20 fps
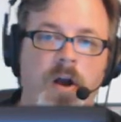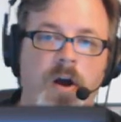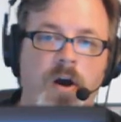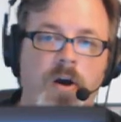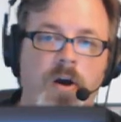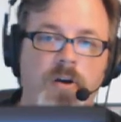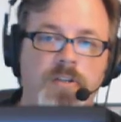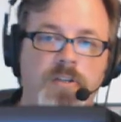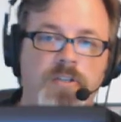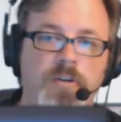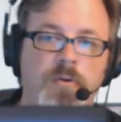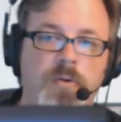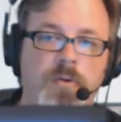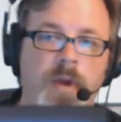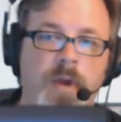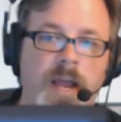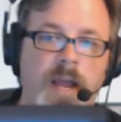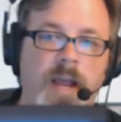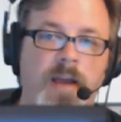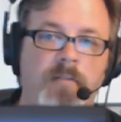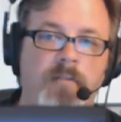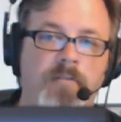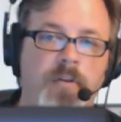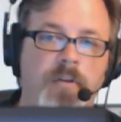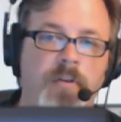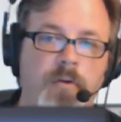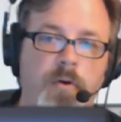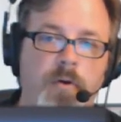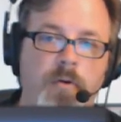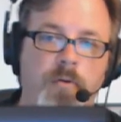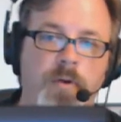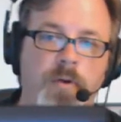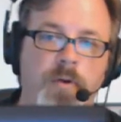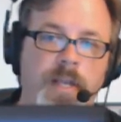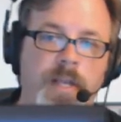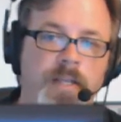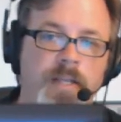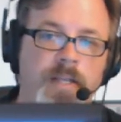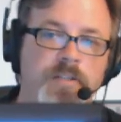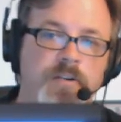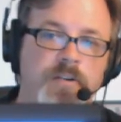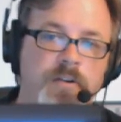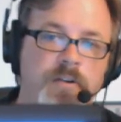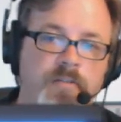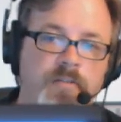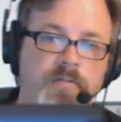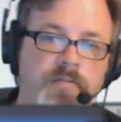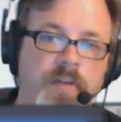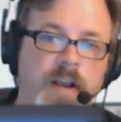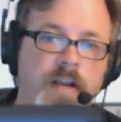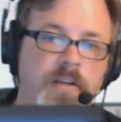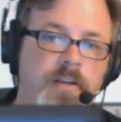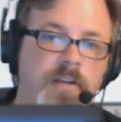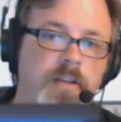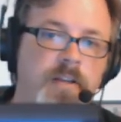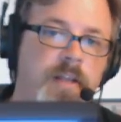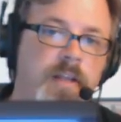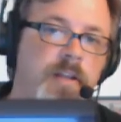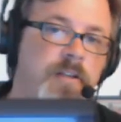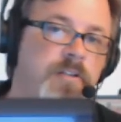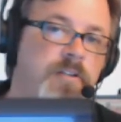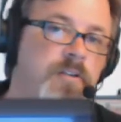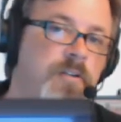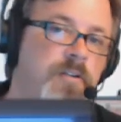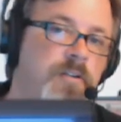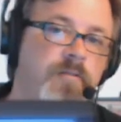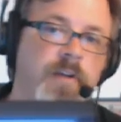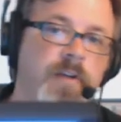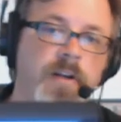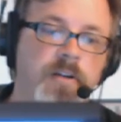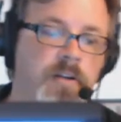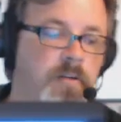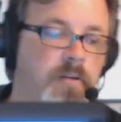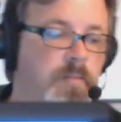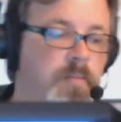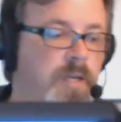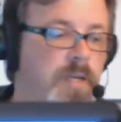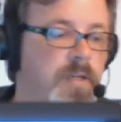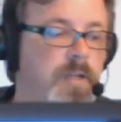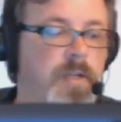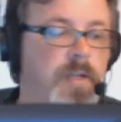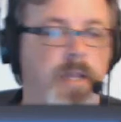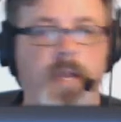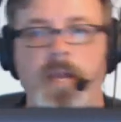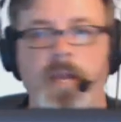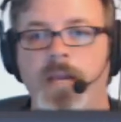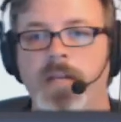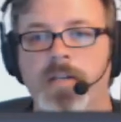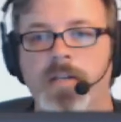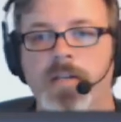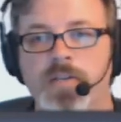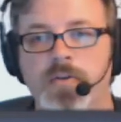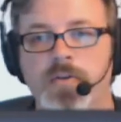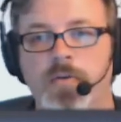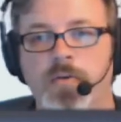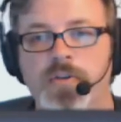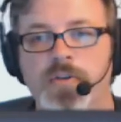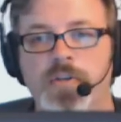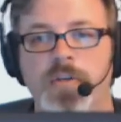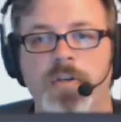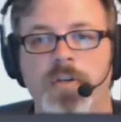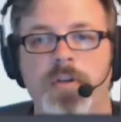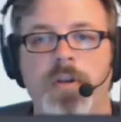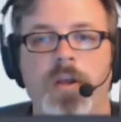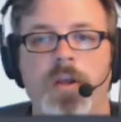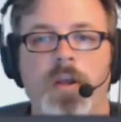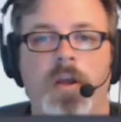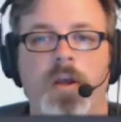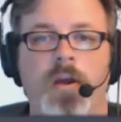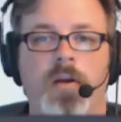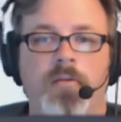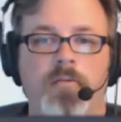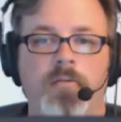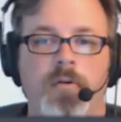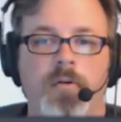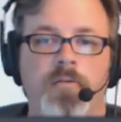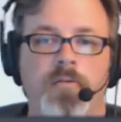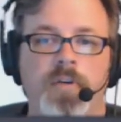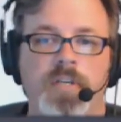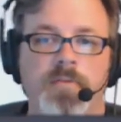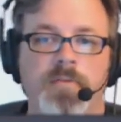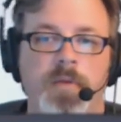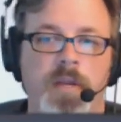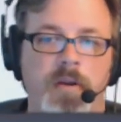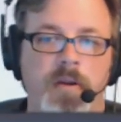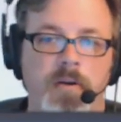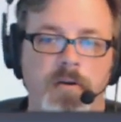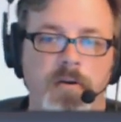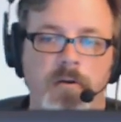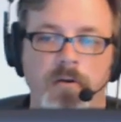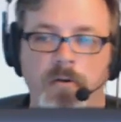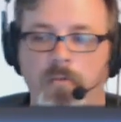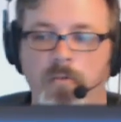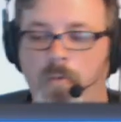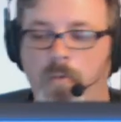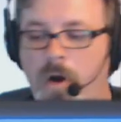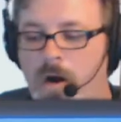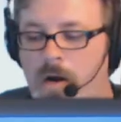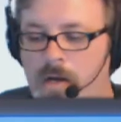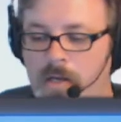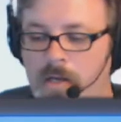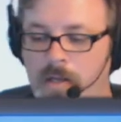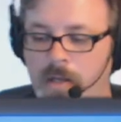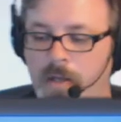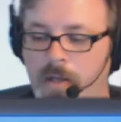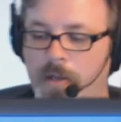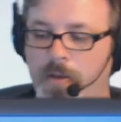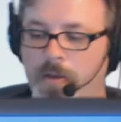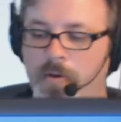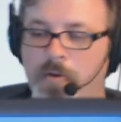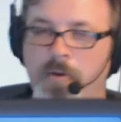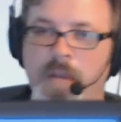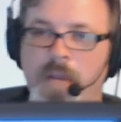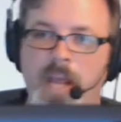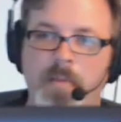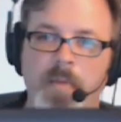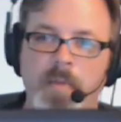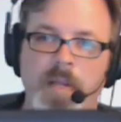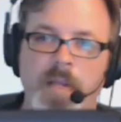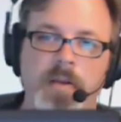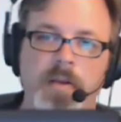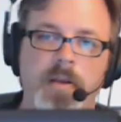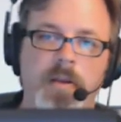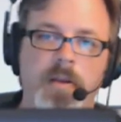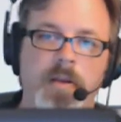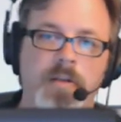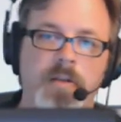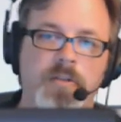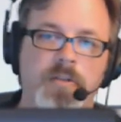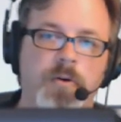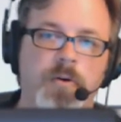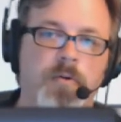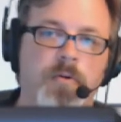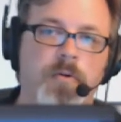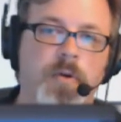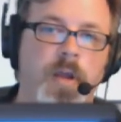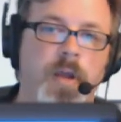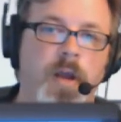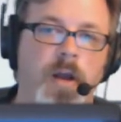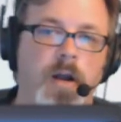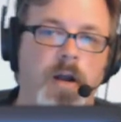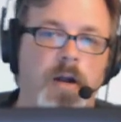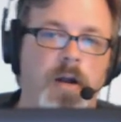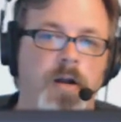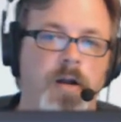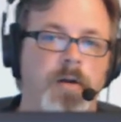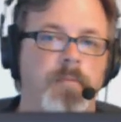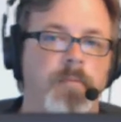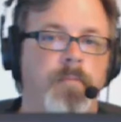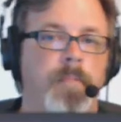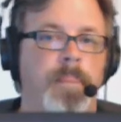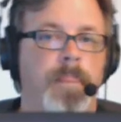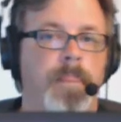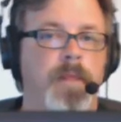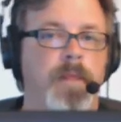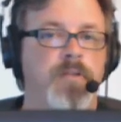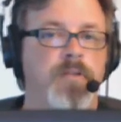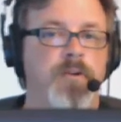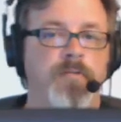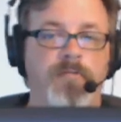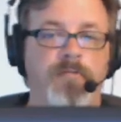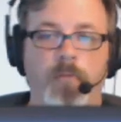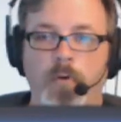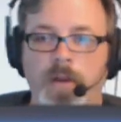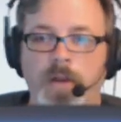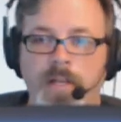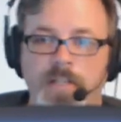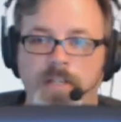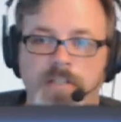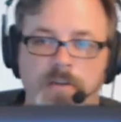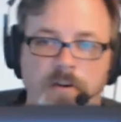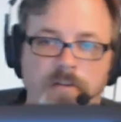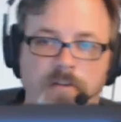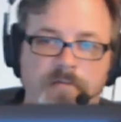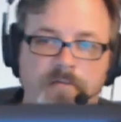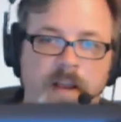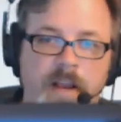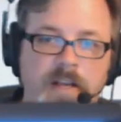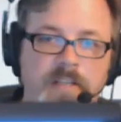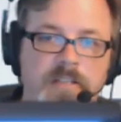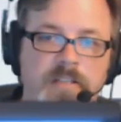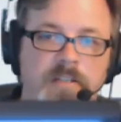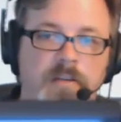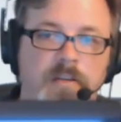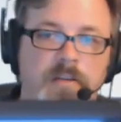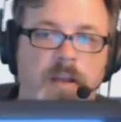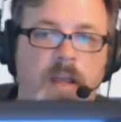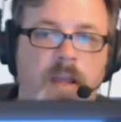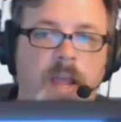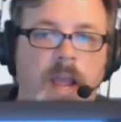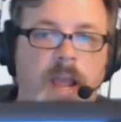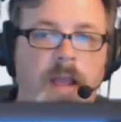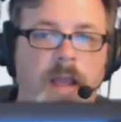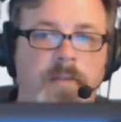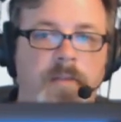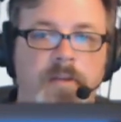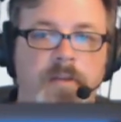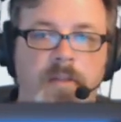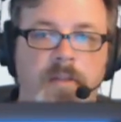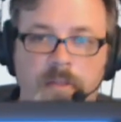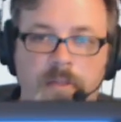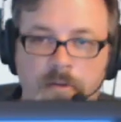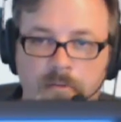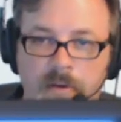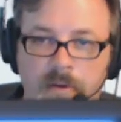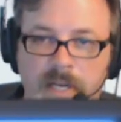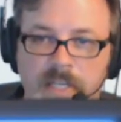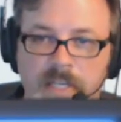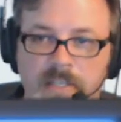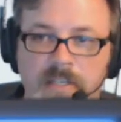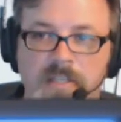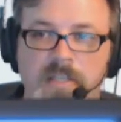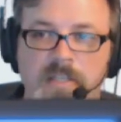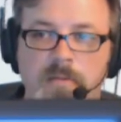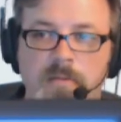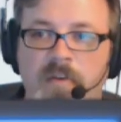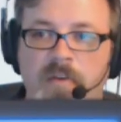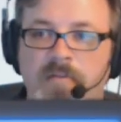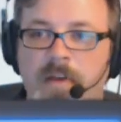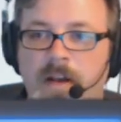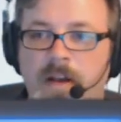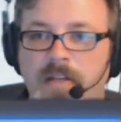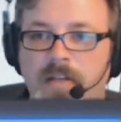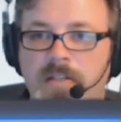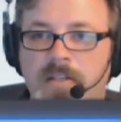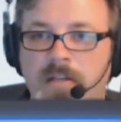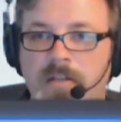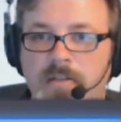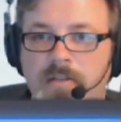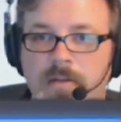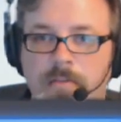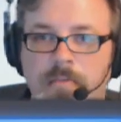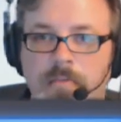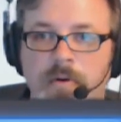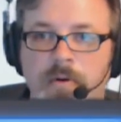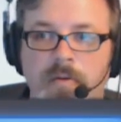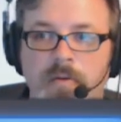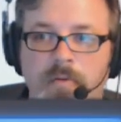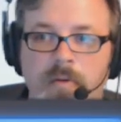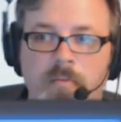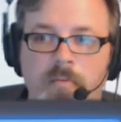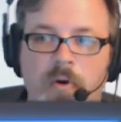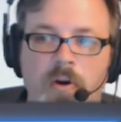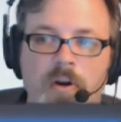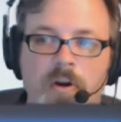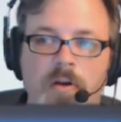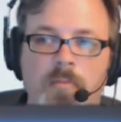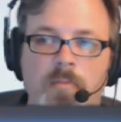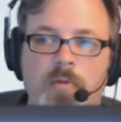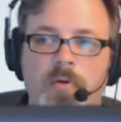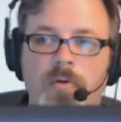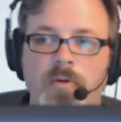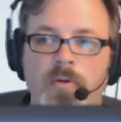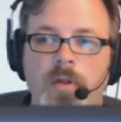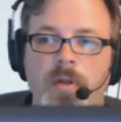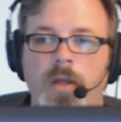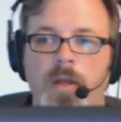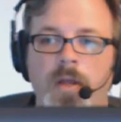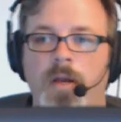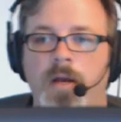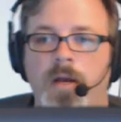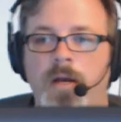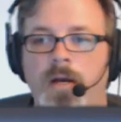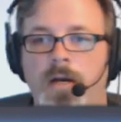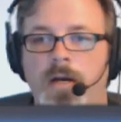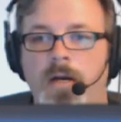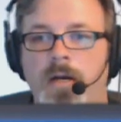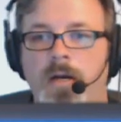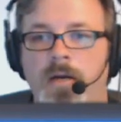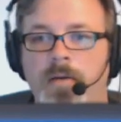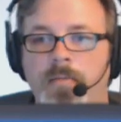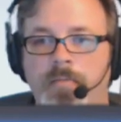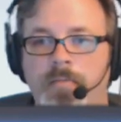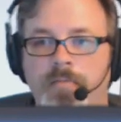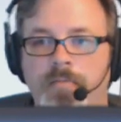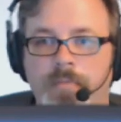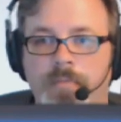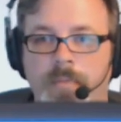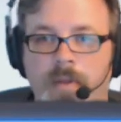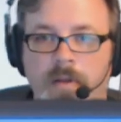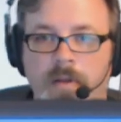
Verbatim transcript: also have their own insert effect, and that insert effect can be a delay, a distortion, a rotary speaker, wah, you name it. So, um, so four insert effects, and then three system effects. It's a pretty remarkable um,